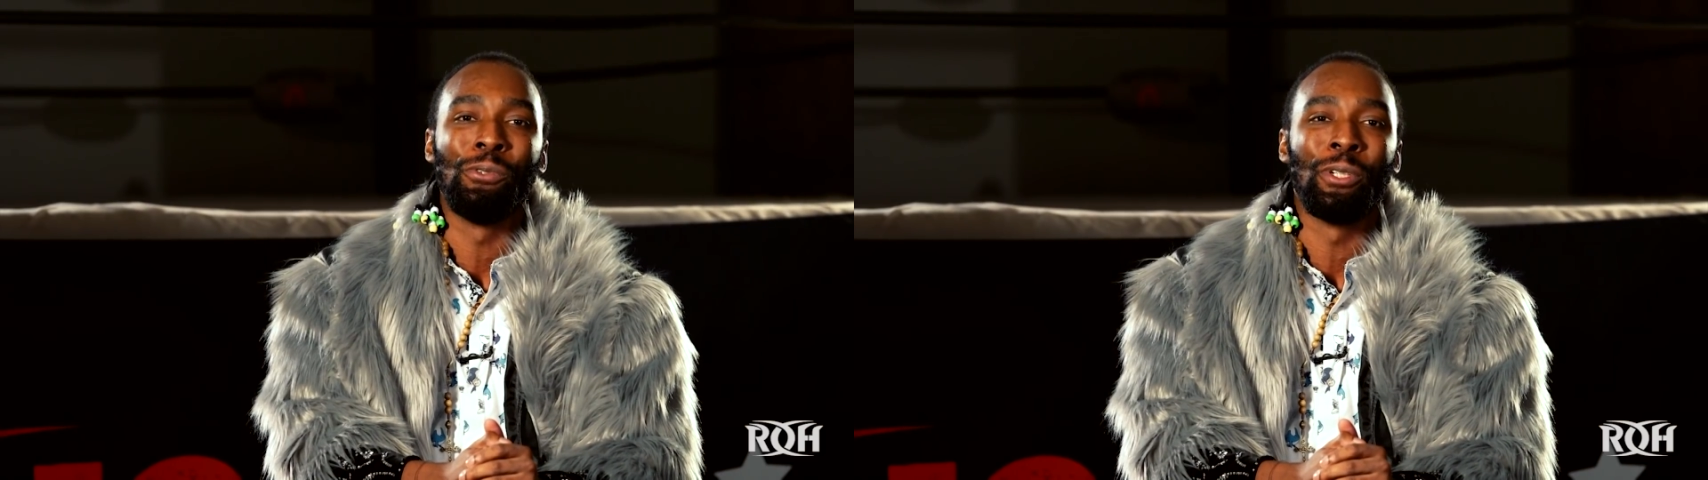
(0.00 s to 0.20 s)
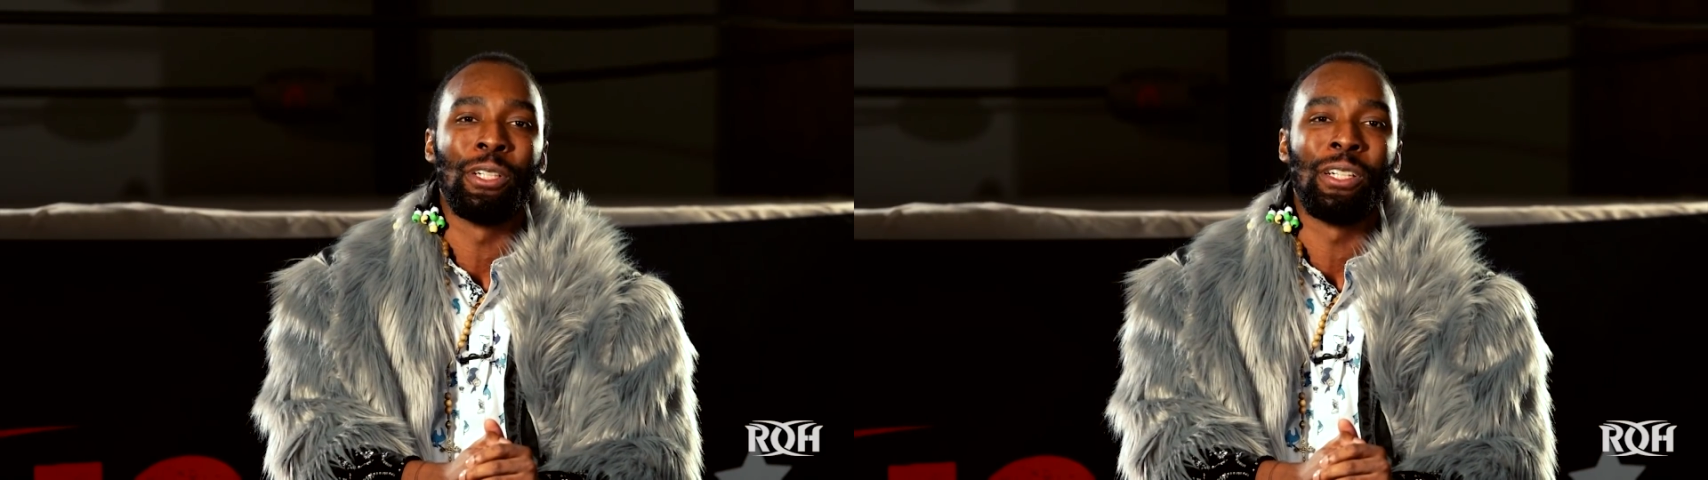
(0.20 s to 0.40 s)

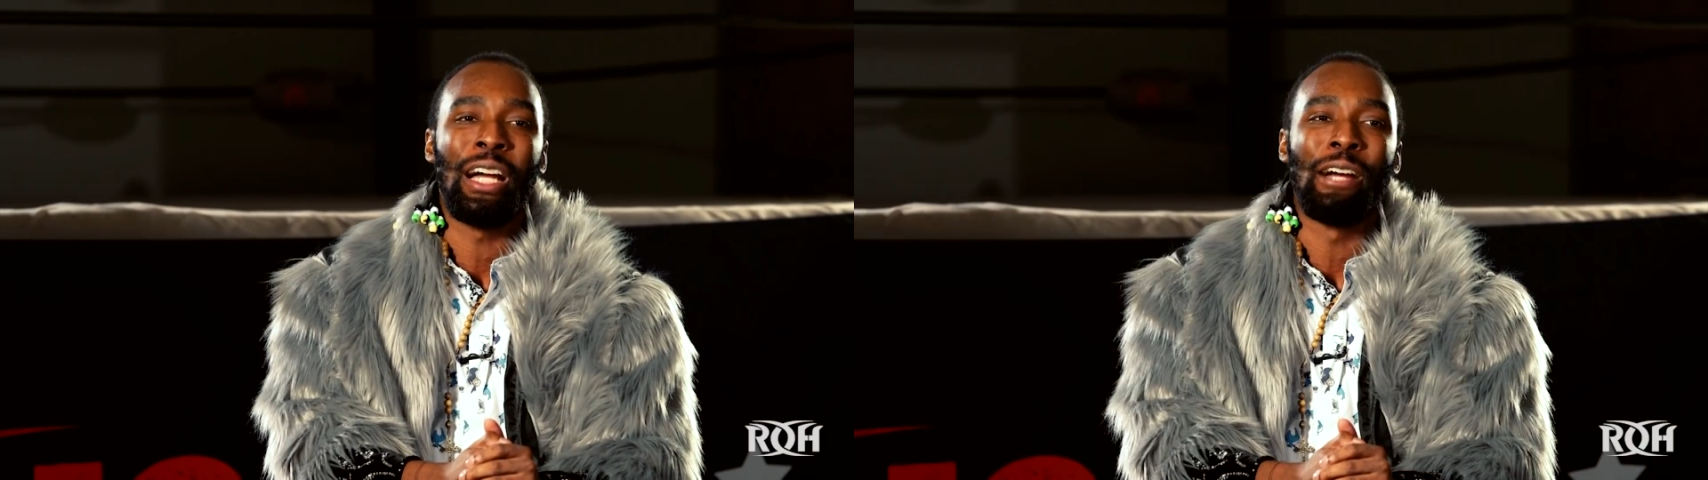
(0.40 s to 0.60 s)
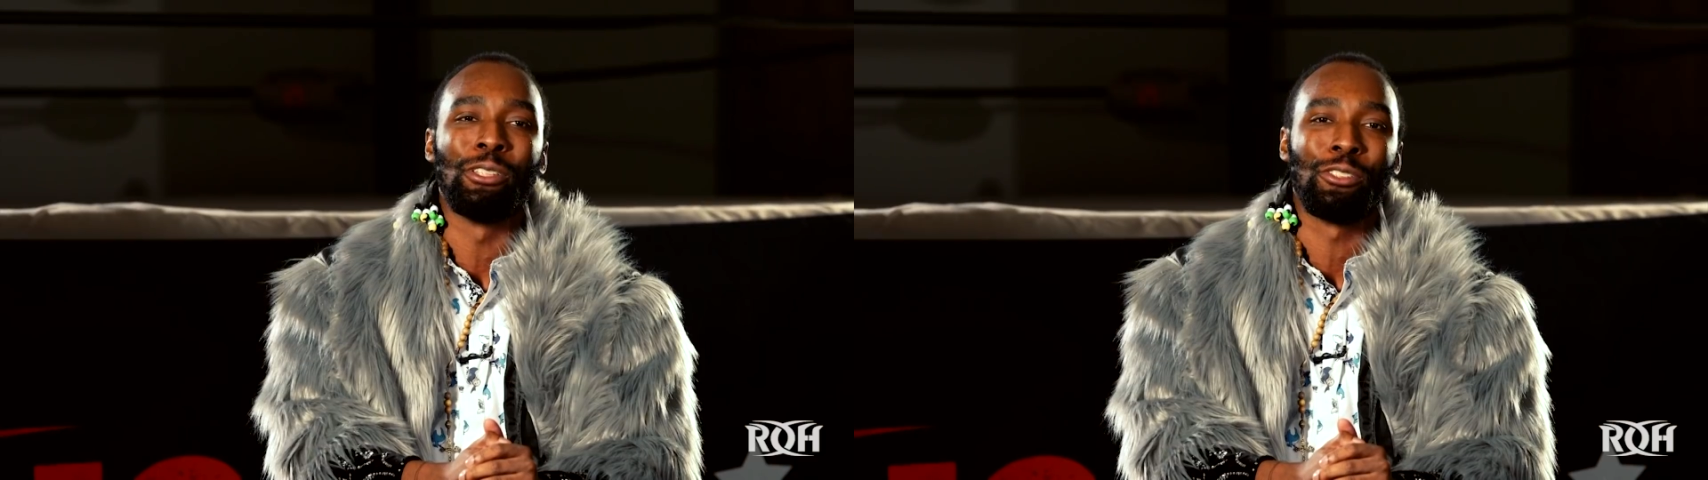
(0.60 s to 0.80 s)
where
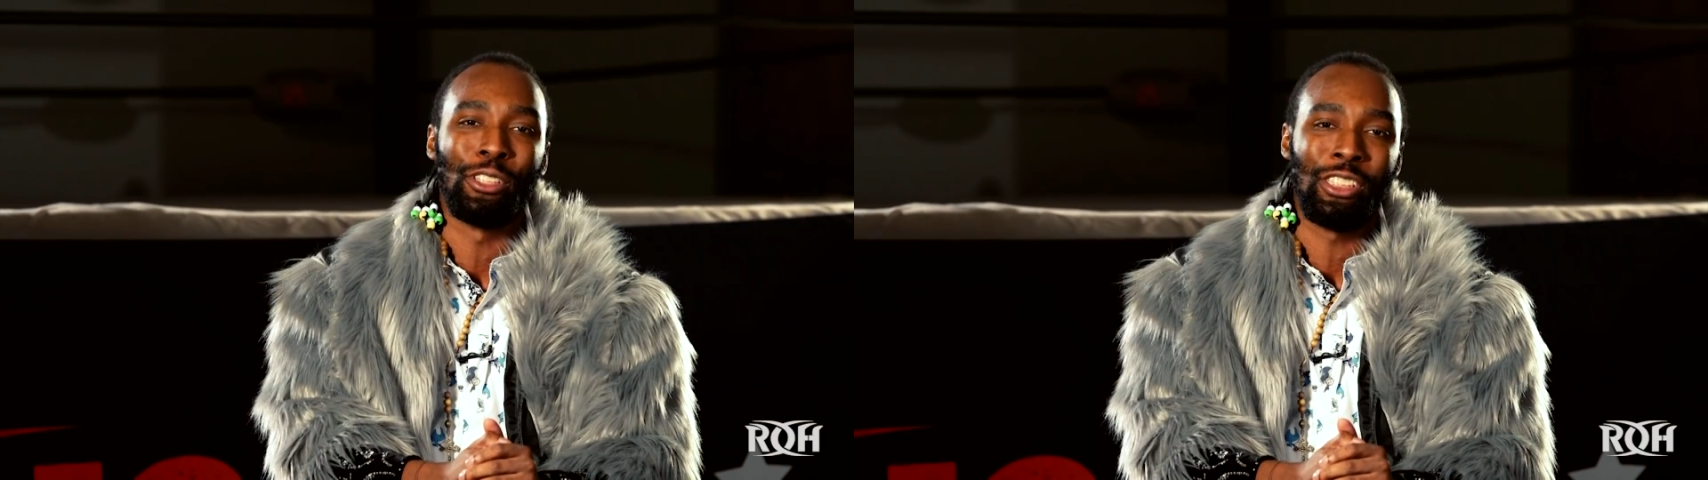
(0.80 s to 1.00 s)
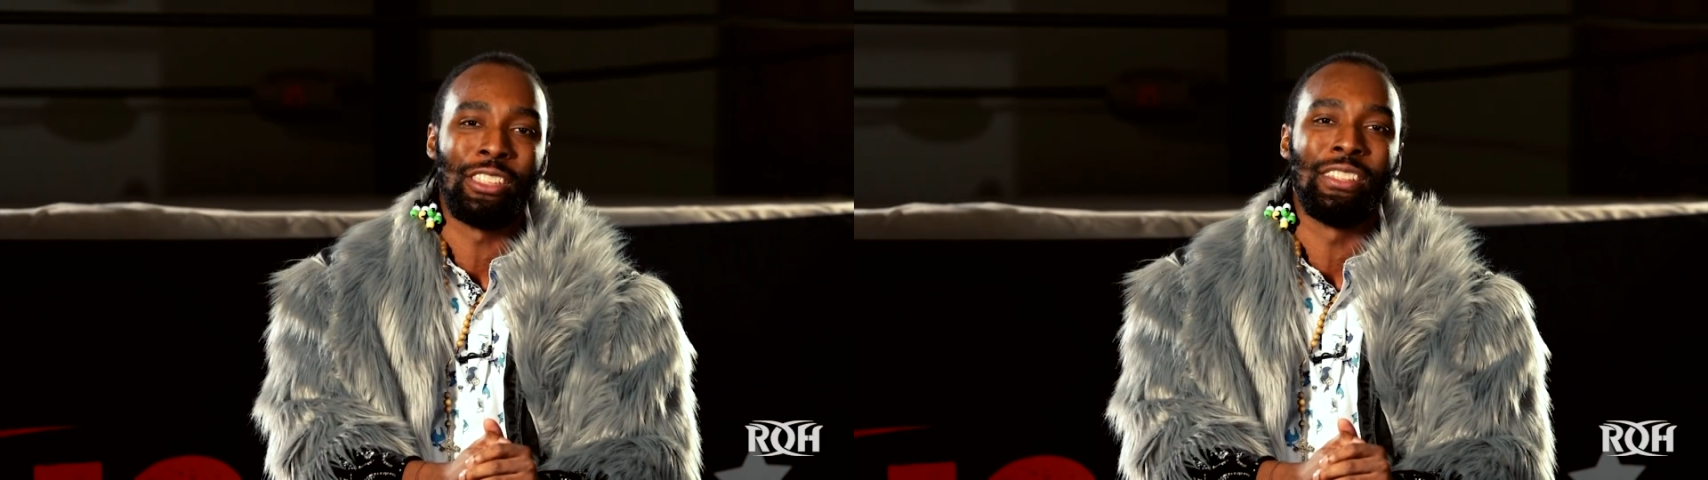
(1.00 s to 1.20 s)
I was
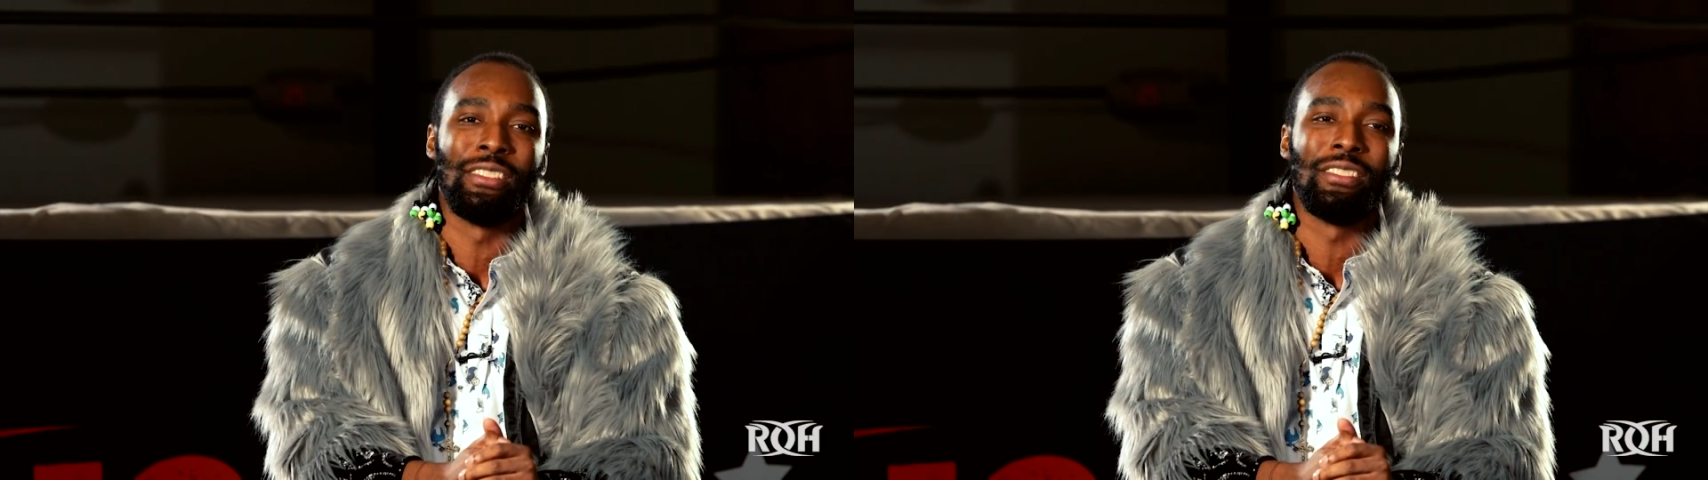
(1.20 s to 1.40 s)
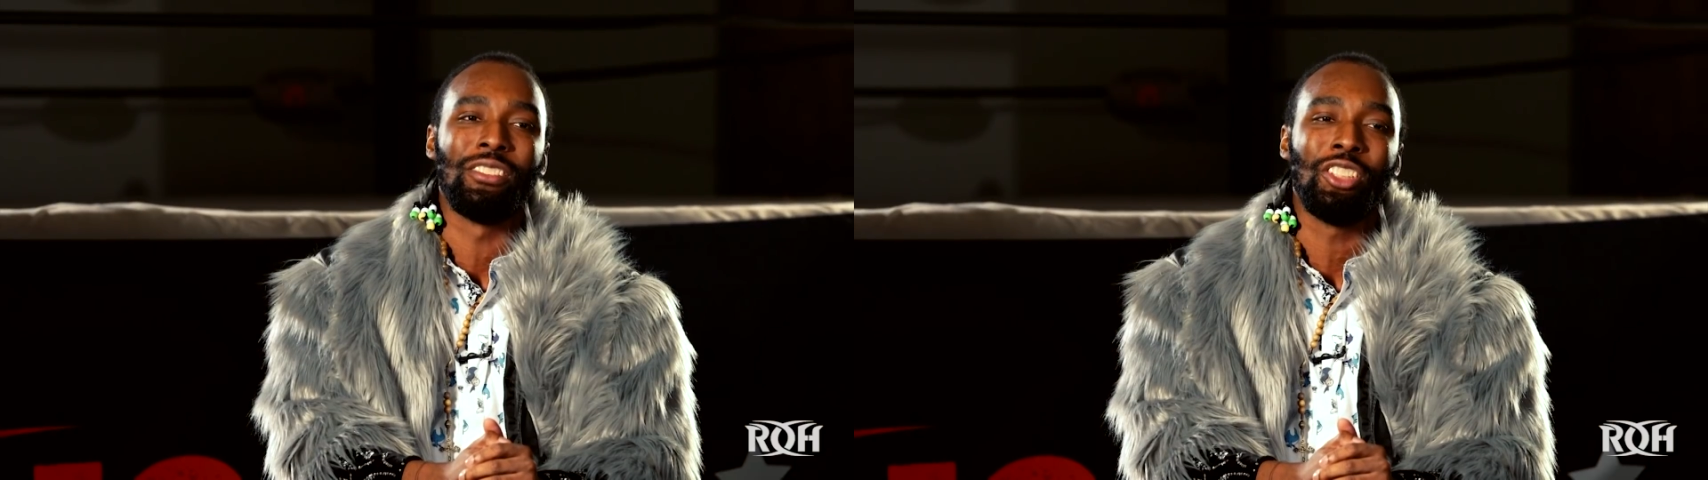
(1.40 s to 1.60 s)
christened
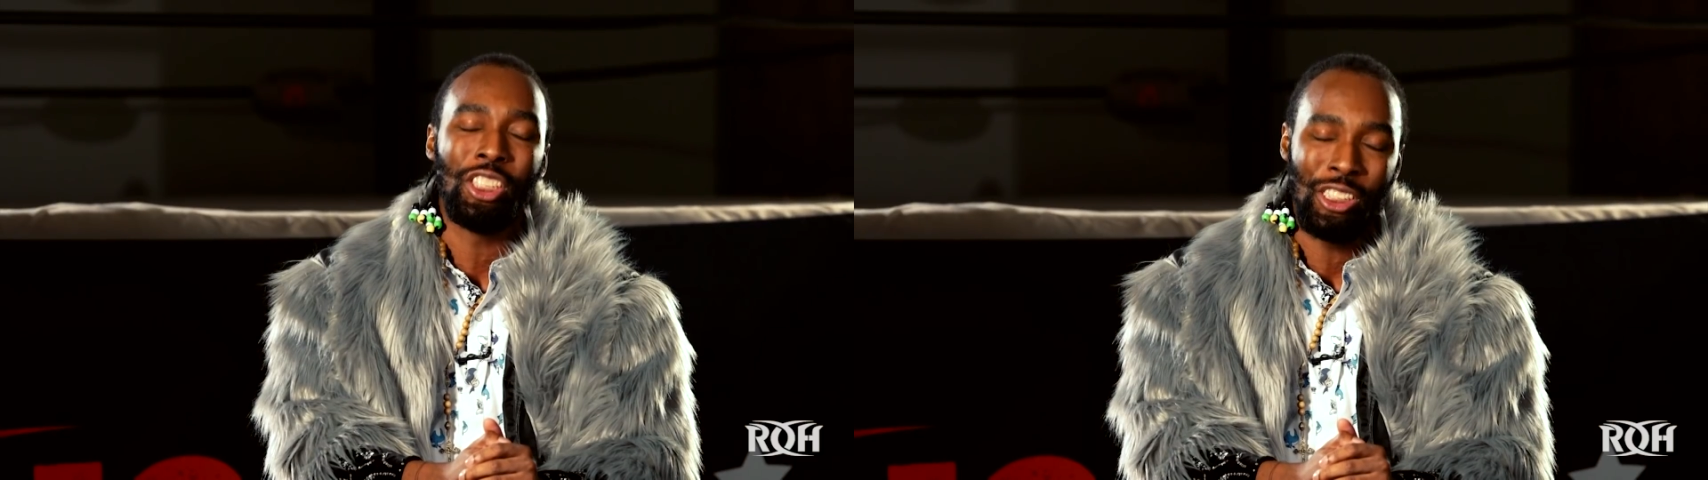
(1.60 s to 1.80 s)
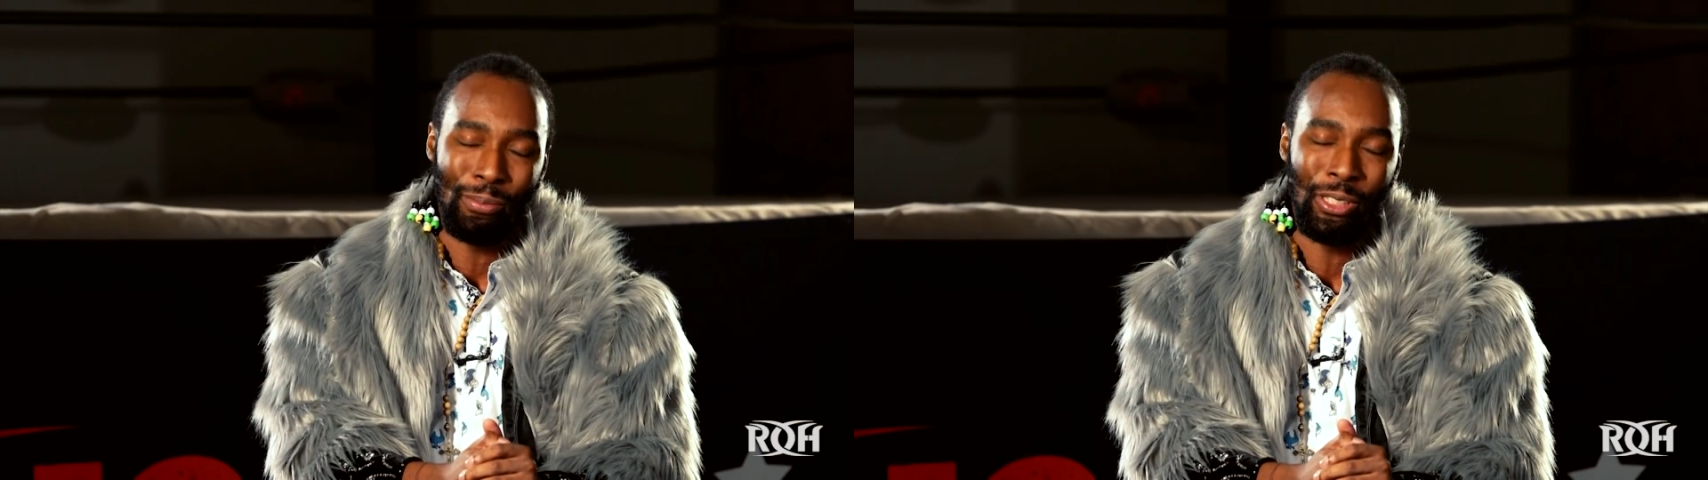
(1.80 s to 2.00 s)

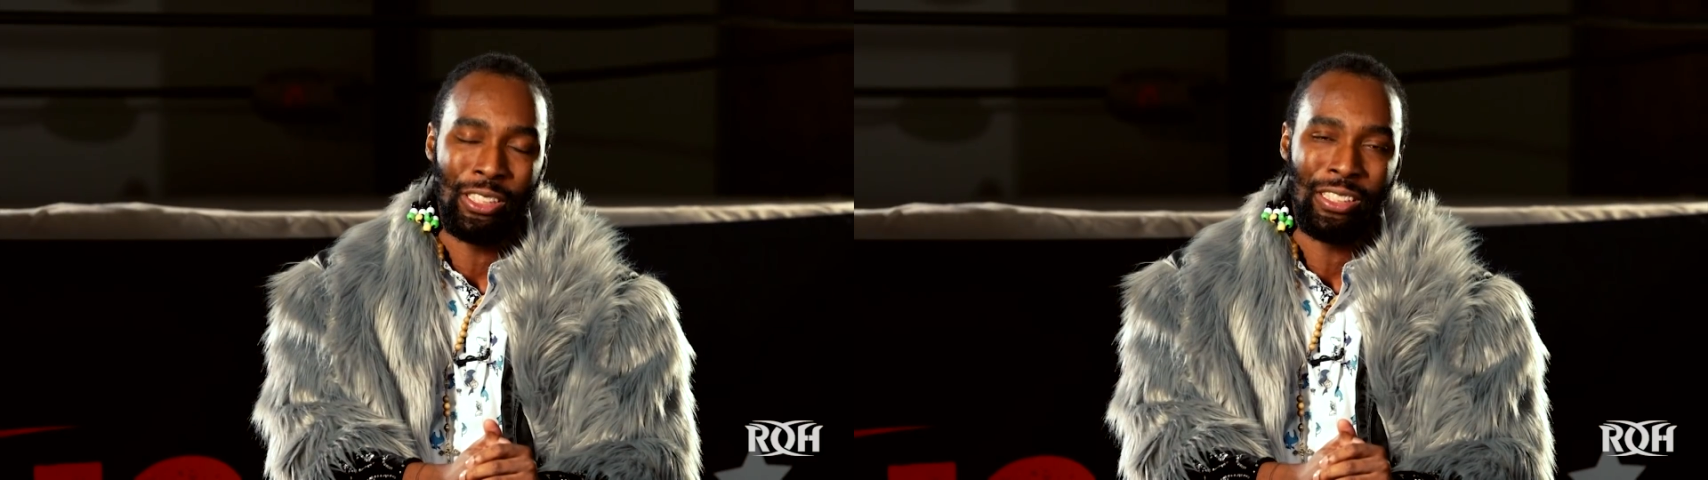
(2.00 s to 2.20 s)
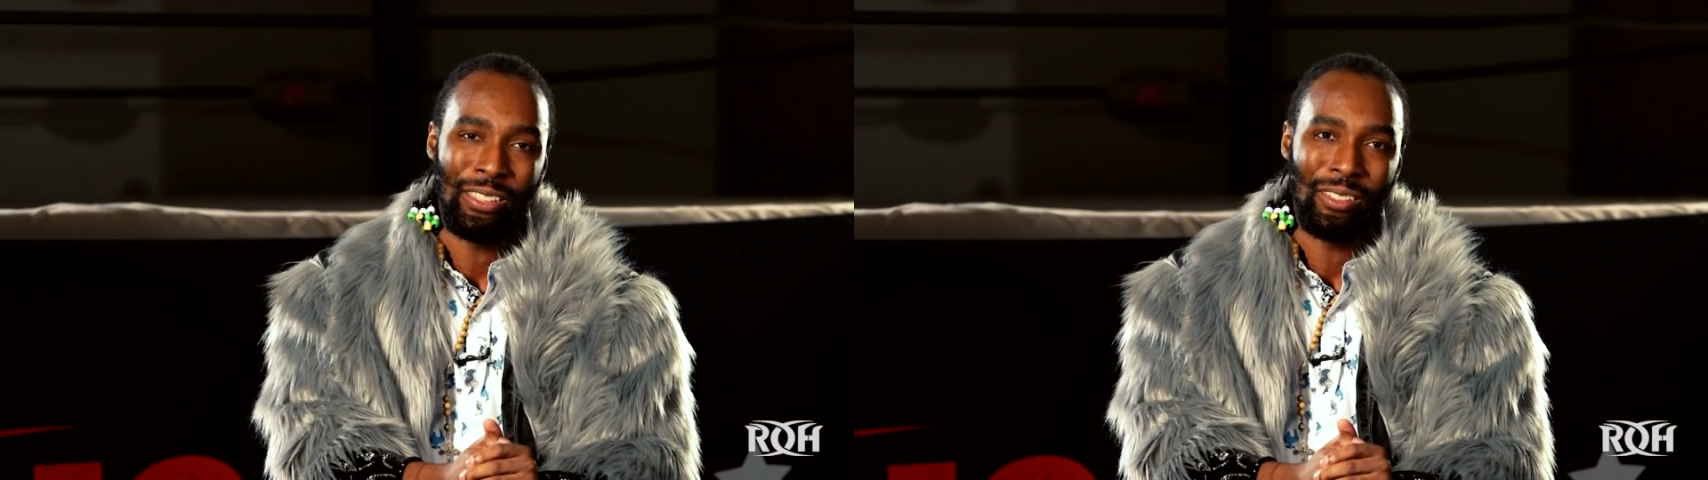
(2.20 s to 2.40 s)
Cheeseburger.